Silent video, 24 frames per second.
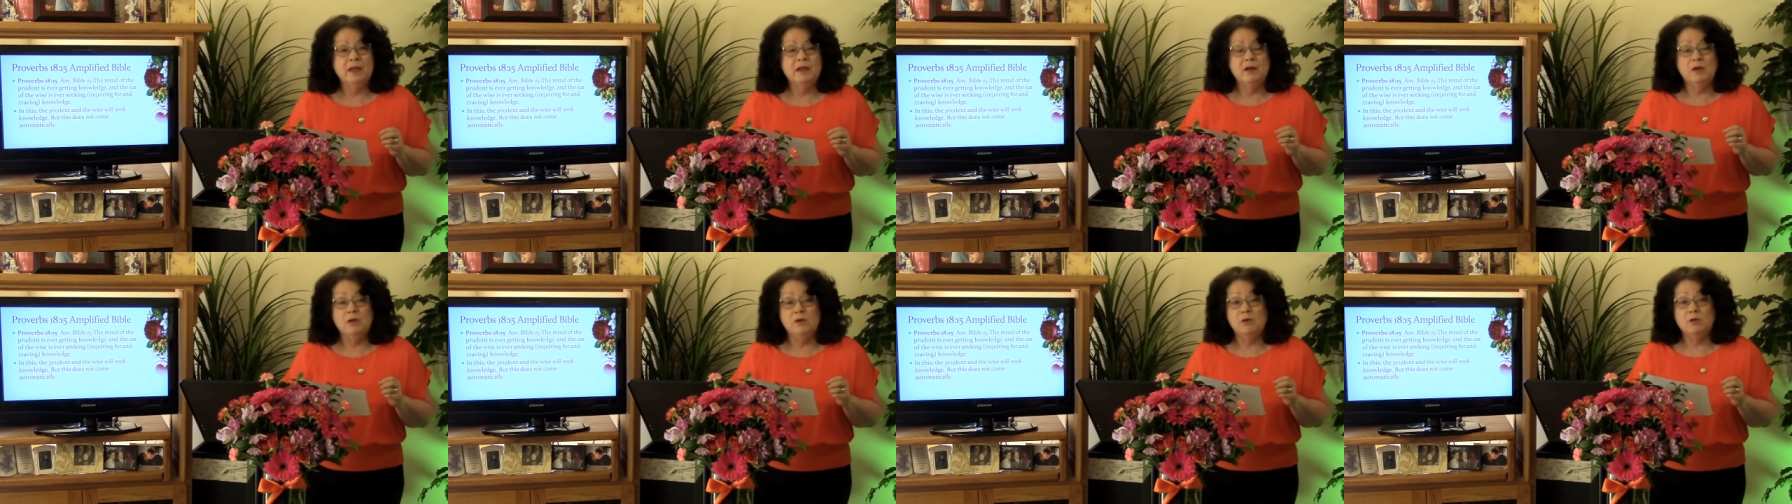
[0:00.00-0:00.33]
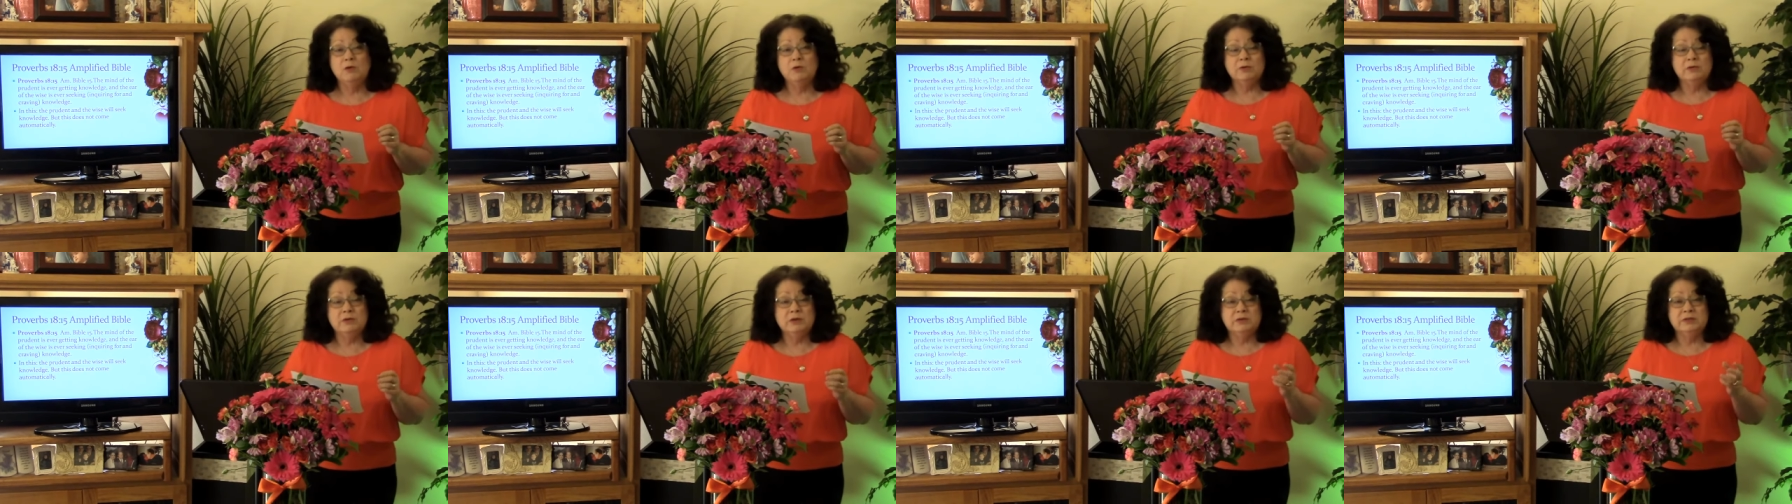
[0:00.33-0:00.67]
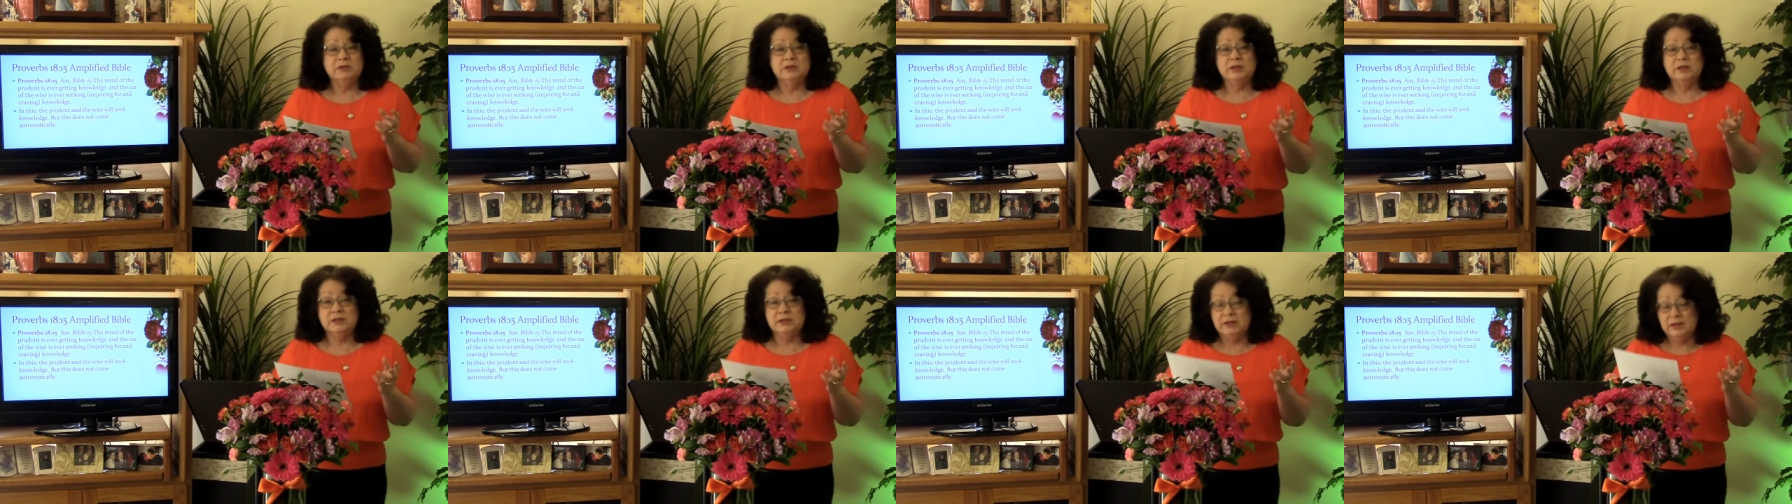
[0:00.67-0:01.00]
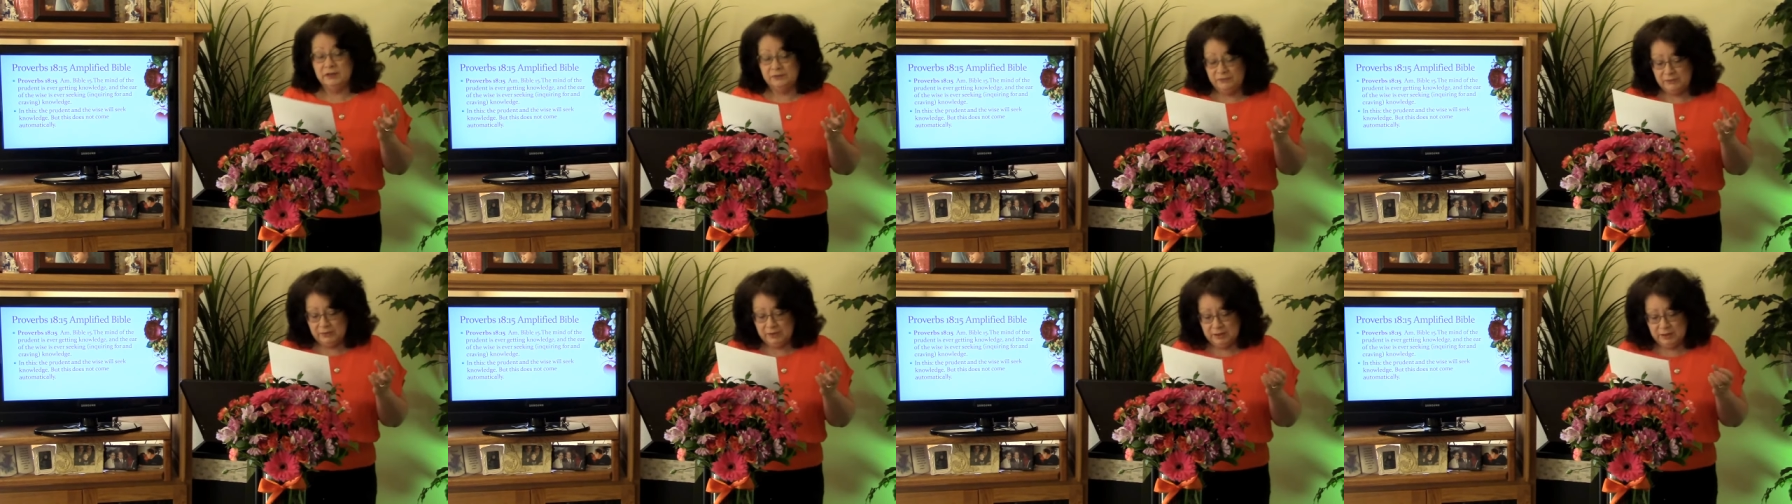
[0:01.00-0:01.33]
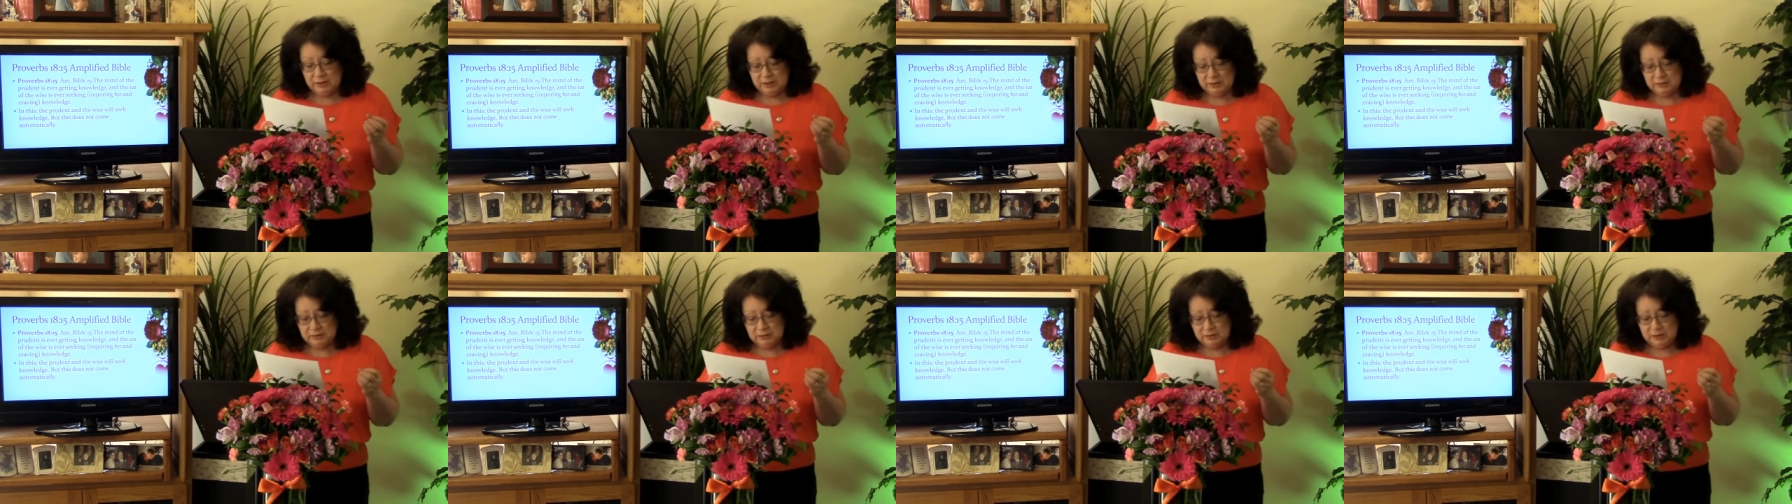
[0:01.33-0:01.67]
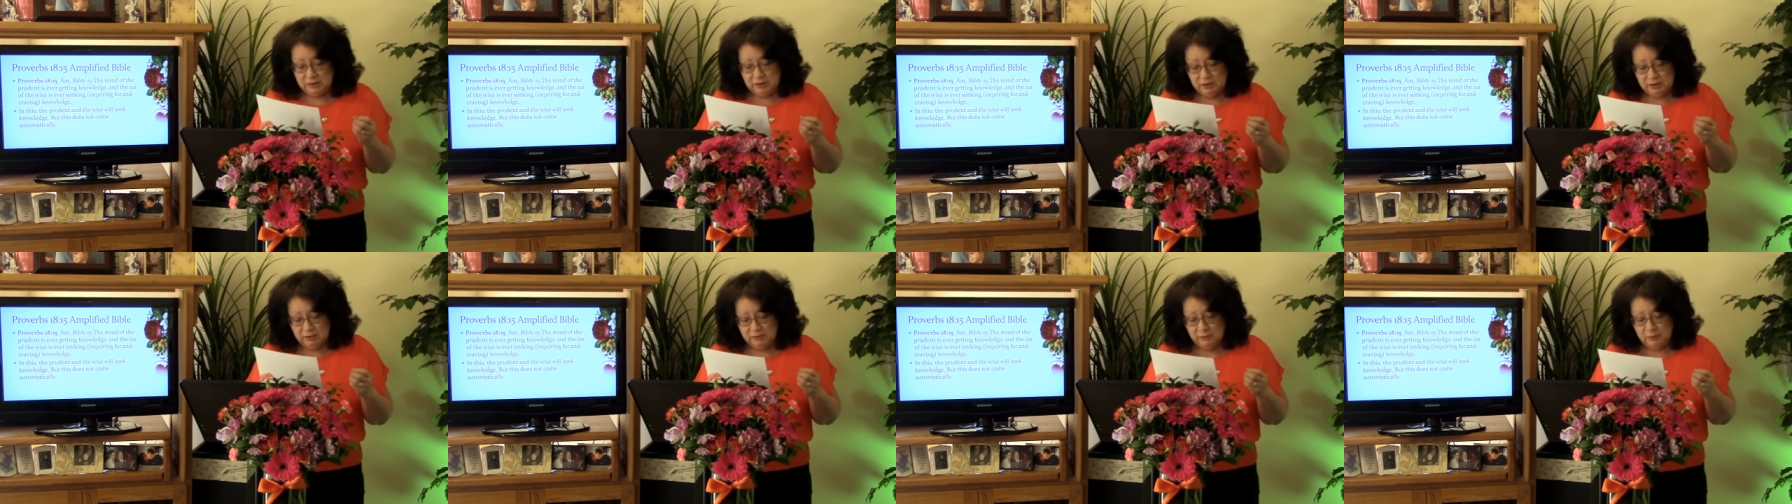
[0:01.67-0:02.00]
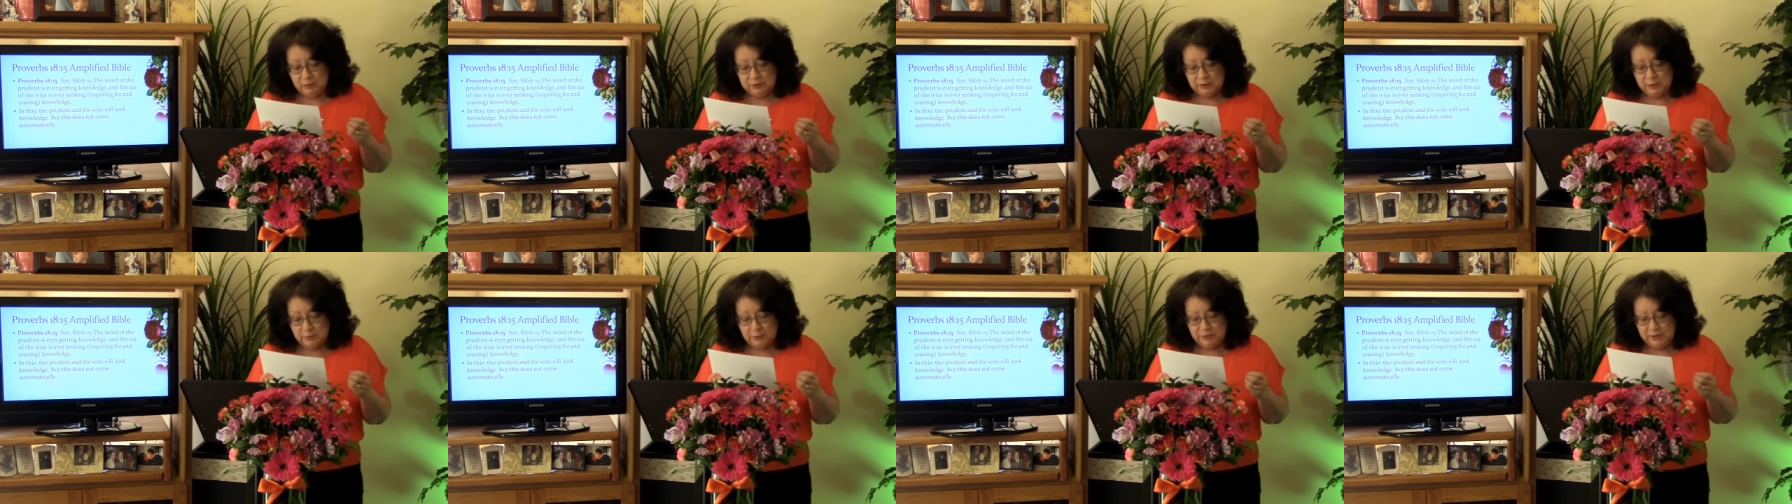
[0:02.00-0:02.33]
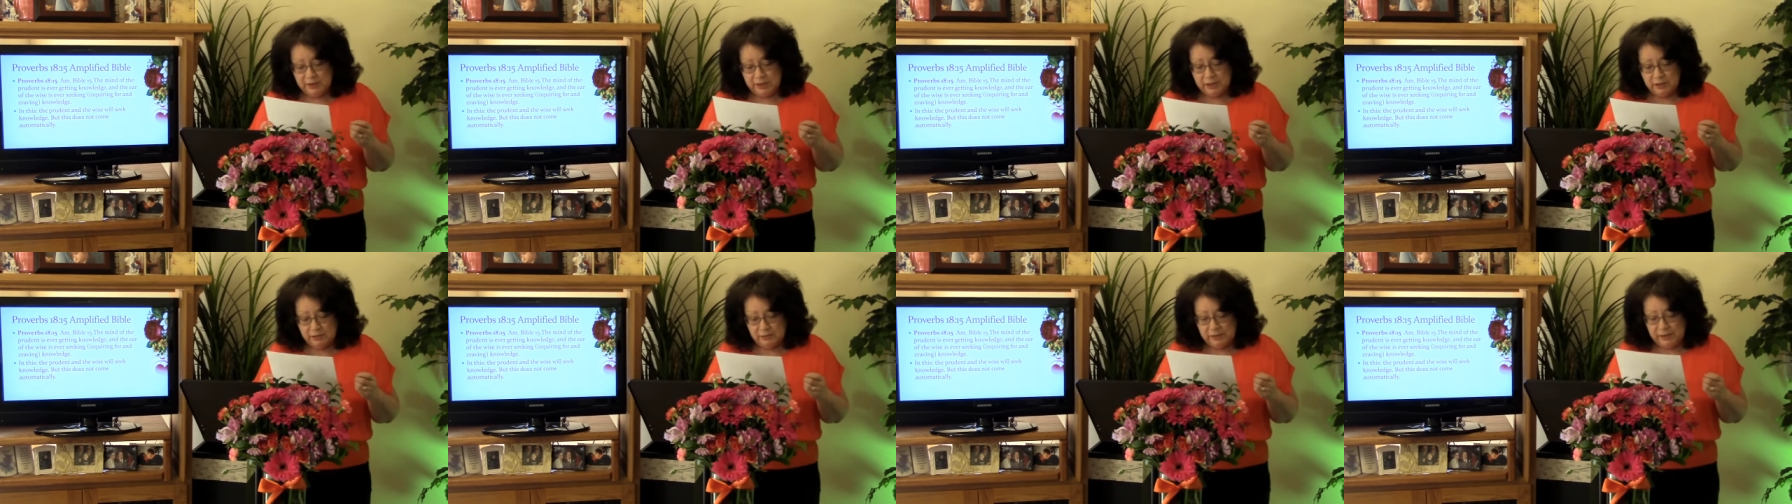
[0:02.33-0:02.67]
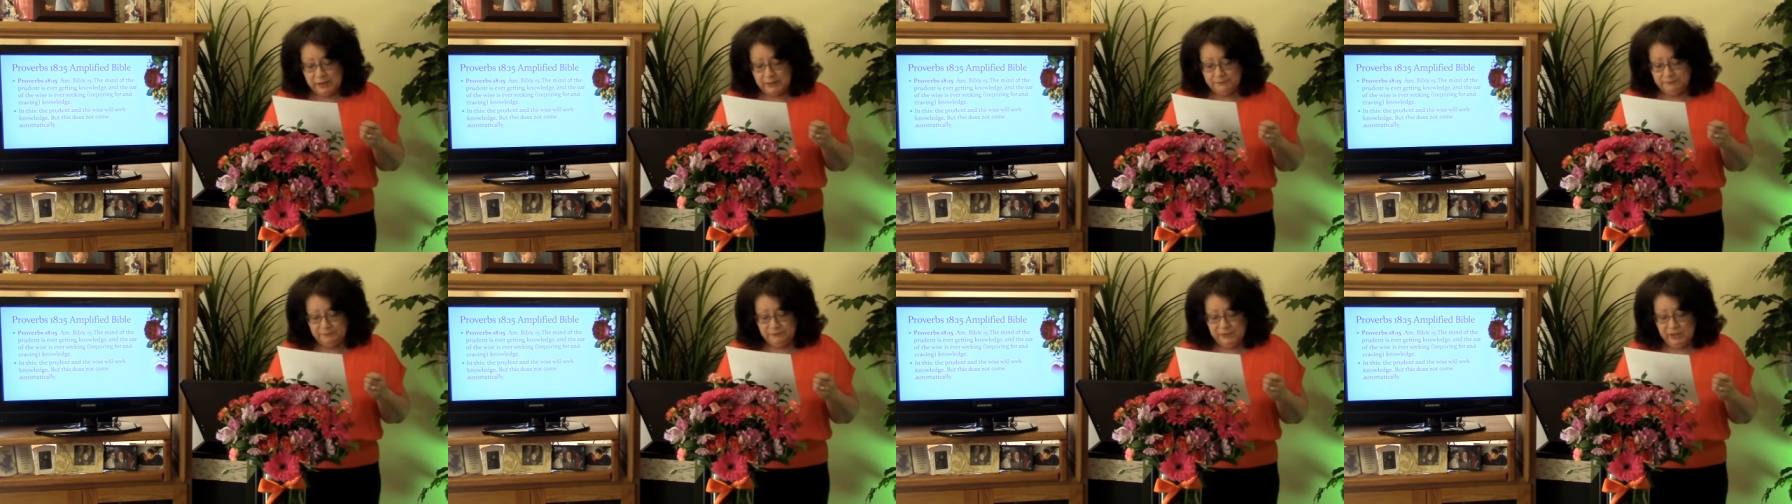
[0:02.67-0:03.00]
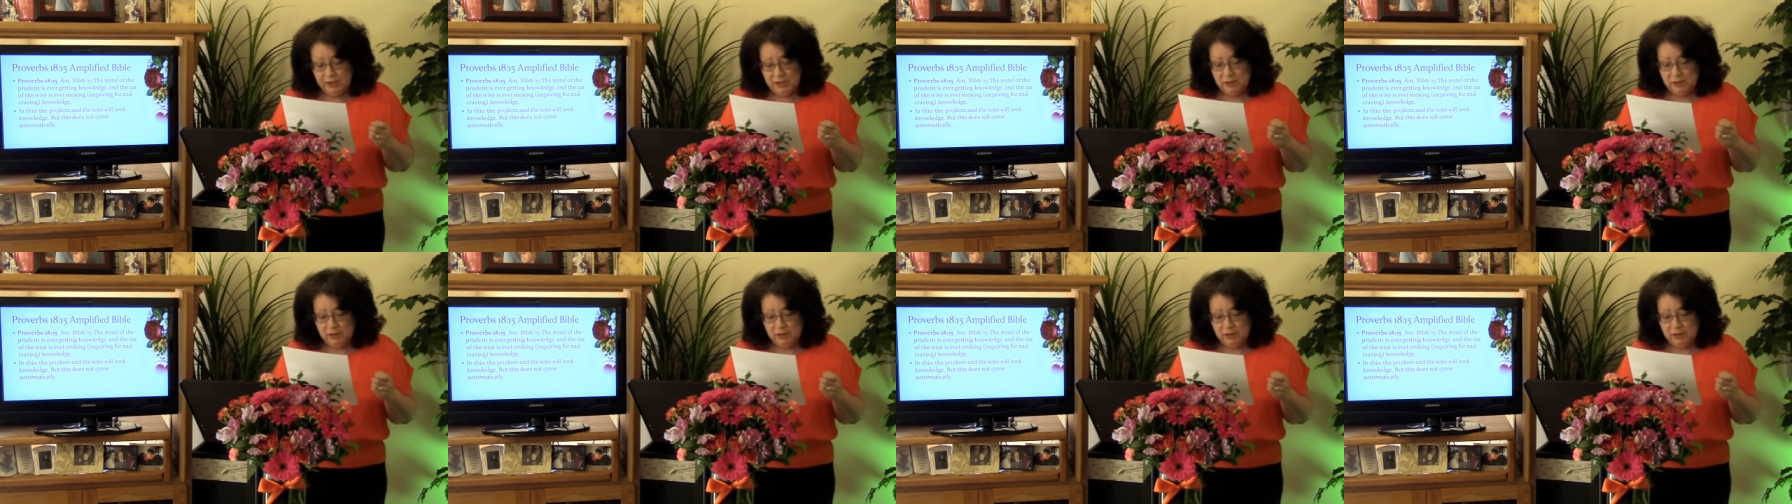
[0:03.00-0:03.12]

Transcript: or the significance of what they were hearing.